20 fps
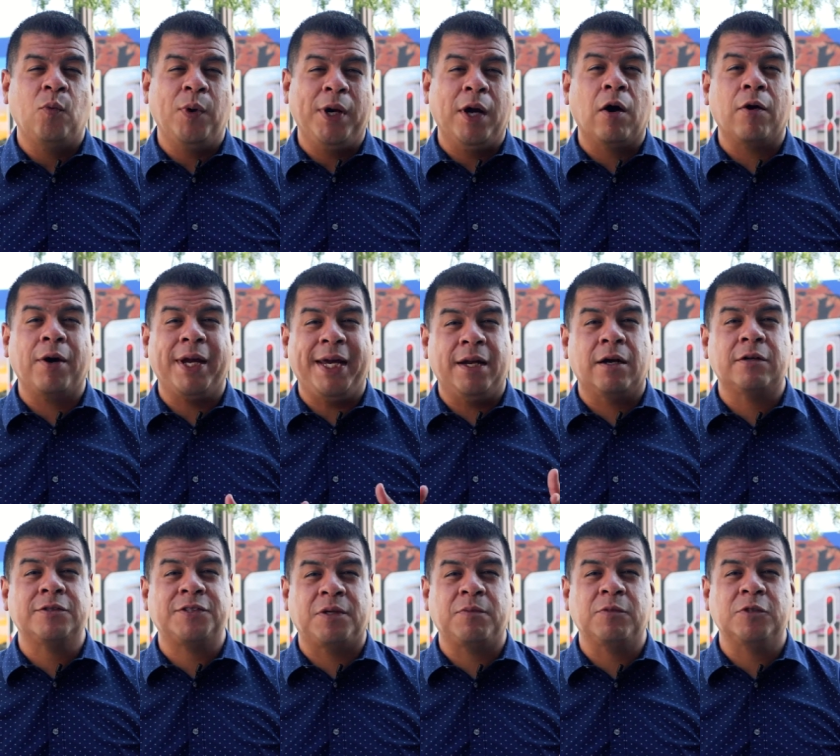we are in
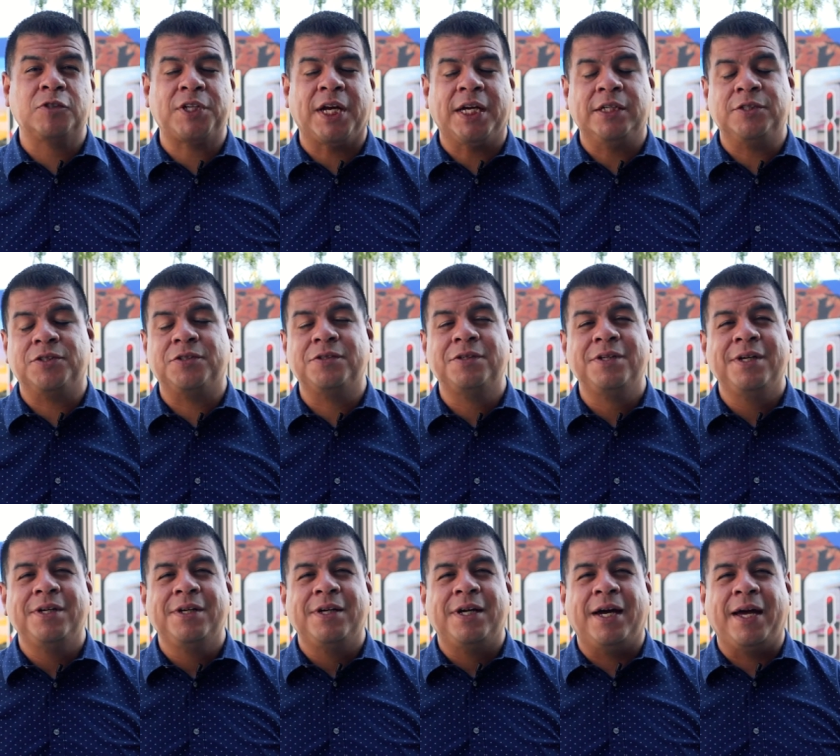our summer schedule.
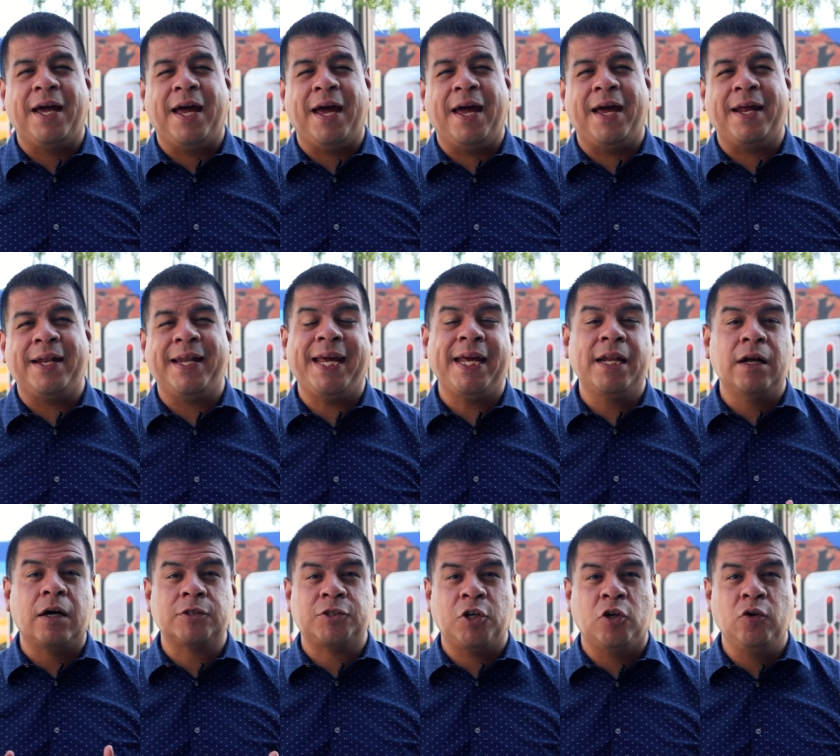And in
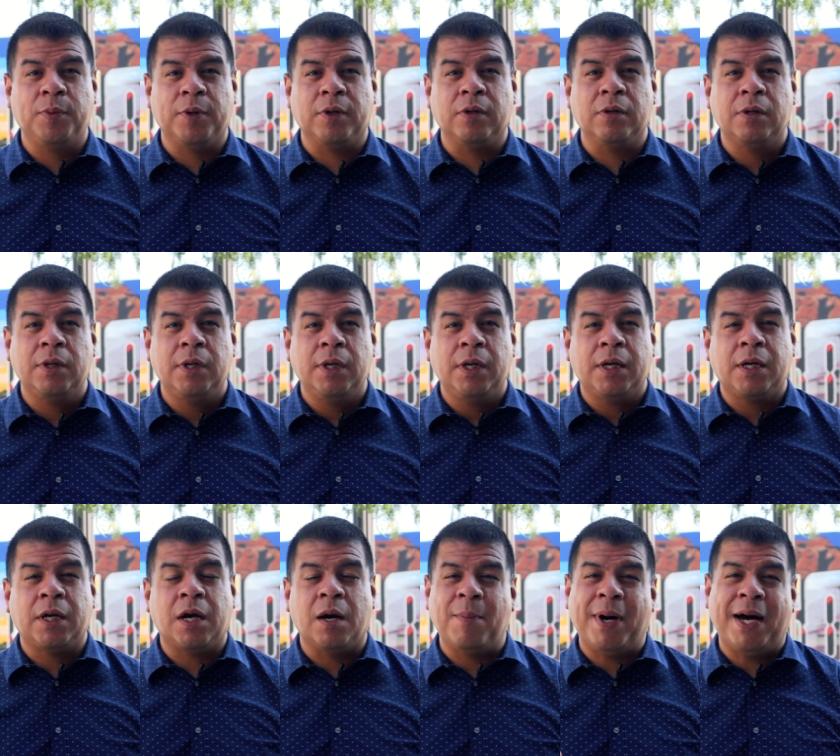October,
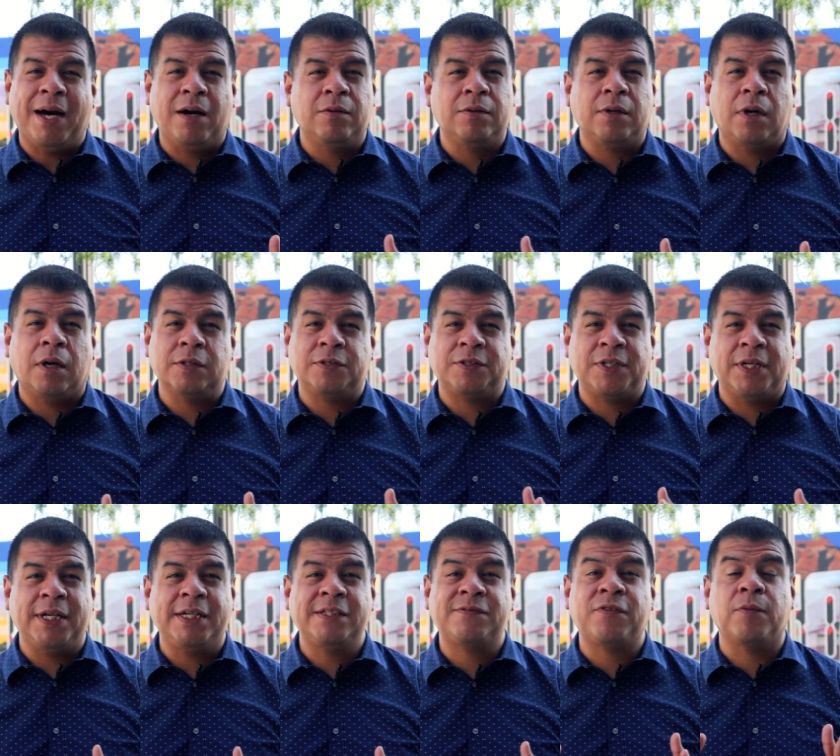come out on
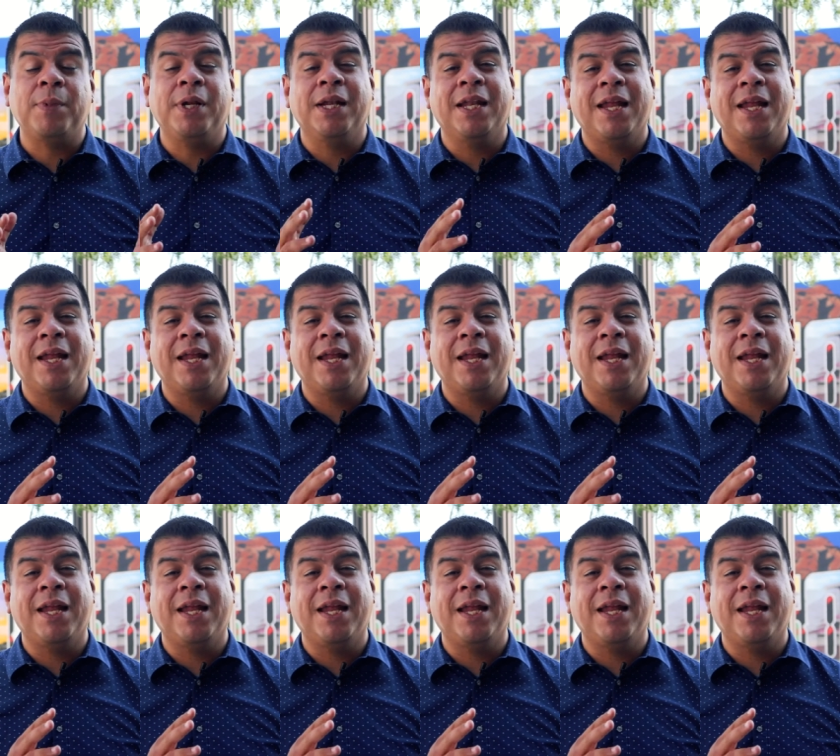Sundays from